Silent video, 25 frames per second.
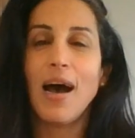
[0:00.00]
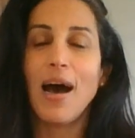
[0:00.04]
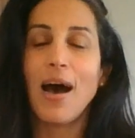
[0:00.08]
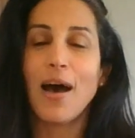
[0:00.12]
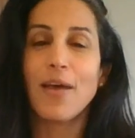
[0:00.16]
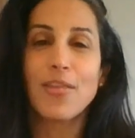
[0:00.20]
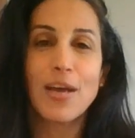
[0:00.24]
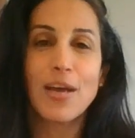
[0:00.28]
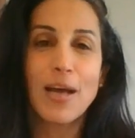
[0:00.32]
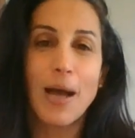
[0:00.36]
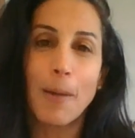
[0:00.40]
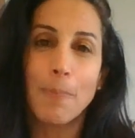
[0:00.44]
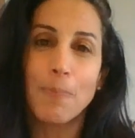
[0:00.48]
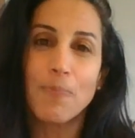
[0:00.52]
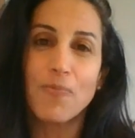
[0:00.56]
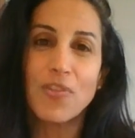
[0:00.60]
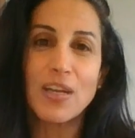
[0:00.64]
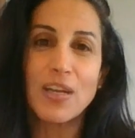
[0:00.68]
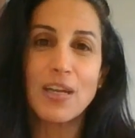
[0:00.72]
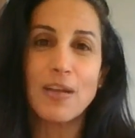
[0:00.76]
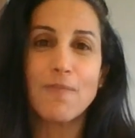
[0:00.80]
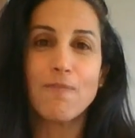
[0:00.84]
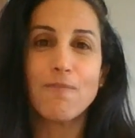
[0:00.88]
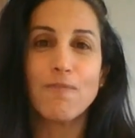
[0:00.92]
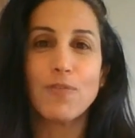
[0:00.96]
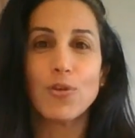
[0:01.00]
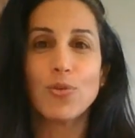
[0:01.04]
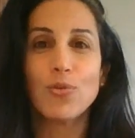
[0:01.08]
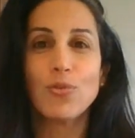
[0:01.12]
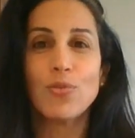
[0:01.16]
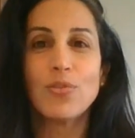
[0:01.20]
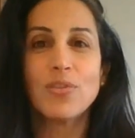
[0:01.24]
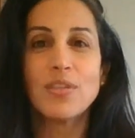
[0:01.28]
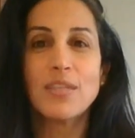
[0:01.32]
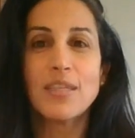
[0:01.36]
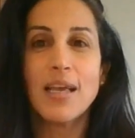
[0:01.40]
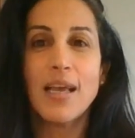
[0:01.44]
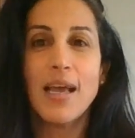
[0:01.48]
other comforting
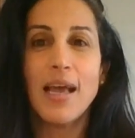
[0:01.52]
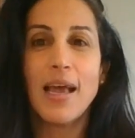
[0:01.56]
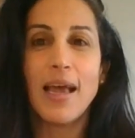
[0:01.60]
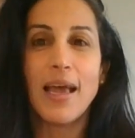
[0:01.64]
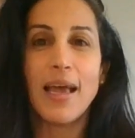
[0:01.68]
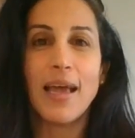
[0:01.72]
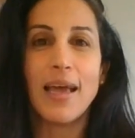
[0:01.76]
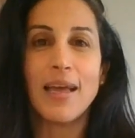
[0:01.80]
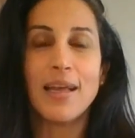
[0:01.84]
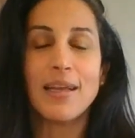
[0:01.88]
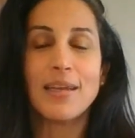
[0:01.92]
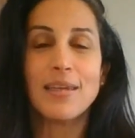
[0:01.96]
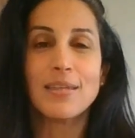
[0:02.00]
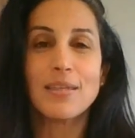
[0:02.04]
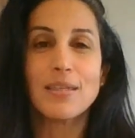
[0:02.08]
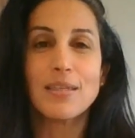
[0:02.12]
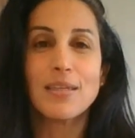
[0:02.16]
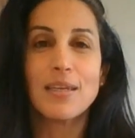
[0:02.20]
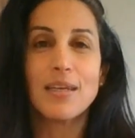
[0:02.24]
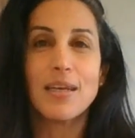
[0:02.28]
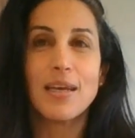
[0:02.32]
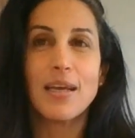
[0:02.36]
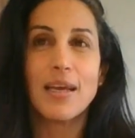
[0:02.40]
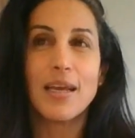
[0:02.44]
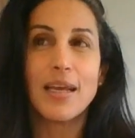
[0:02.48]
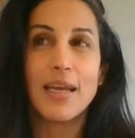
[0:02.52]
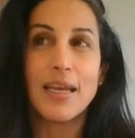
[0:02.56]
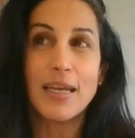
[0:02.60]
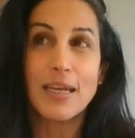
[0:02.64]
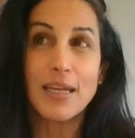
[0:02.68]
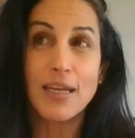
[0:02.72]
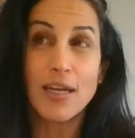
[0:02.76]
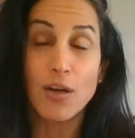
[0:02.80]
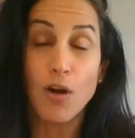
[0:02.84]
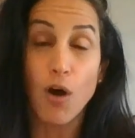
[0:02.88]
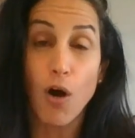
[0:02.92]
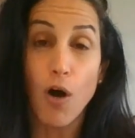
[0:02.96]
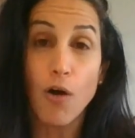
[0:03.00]
foods, and it
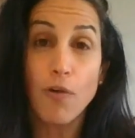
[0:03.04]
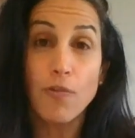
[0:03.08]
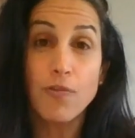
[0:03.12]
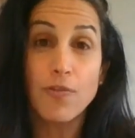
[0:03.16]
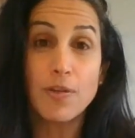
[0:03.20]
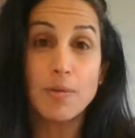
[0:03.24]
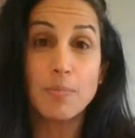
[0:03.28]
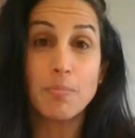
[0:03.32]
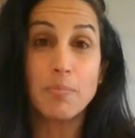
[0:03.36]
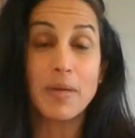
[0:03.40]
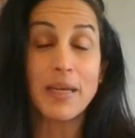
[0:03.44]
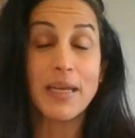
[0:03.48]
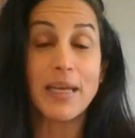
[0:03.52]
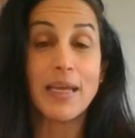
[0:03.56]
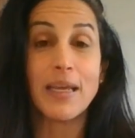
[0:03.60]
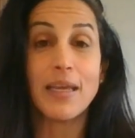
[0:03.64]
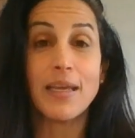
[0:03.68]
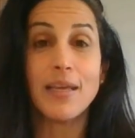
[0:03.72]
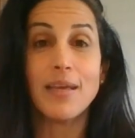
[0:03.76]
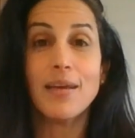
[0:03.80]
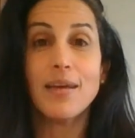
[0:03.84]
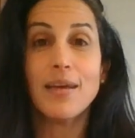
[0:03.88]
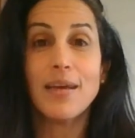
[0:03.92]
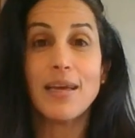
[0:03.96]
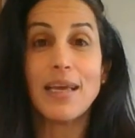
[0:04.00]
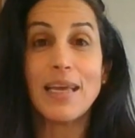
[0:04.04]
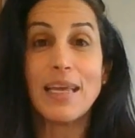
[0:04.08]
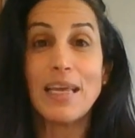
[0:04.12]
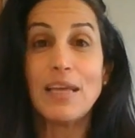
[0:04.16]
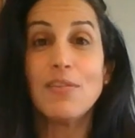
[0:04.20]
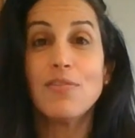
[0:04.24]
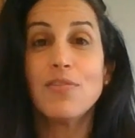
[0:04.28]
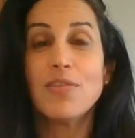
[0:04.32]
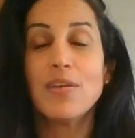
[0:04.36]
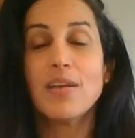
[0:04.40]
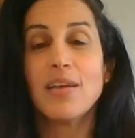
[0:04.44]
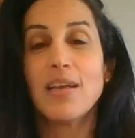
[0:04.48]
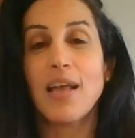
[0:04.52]
can often be
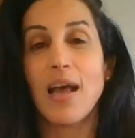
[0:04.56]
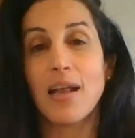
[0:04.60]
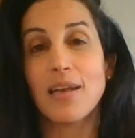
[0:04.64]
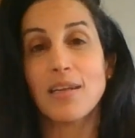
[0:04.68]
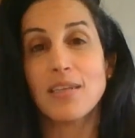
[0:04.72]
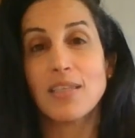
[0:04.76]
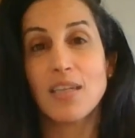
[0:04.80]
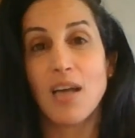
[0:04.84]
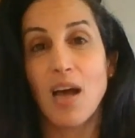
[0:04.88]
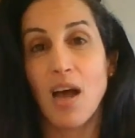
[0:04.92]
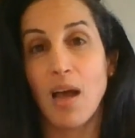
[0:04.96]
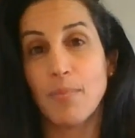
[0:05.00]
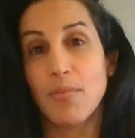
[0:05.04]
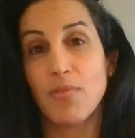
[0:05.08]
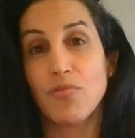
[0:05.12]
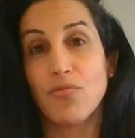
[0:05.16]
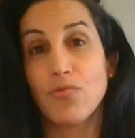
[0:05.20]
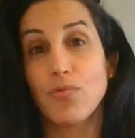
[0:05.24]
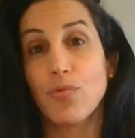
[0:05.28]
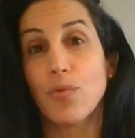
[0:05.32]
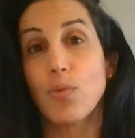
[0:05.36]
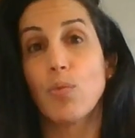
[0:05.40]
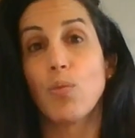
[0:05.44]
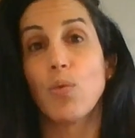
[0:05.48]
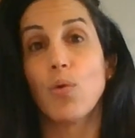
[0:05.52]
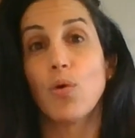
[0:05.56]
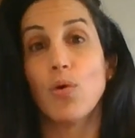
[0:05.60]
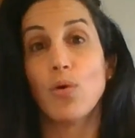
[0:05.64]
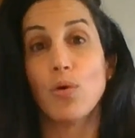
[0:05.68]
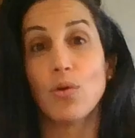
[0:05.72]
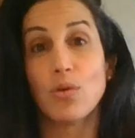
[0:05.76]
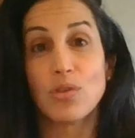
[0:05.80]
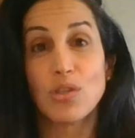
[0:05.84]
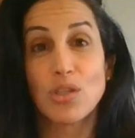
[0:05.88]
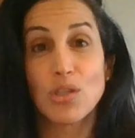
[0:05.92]
even at a time of reward.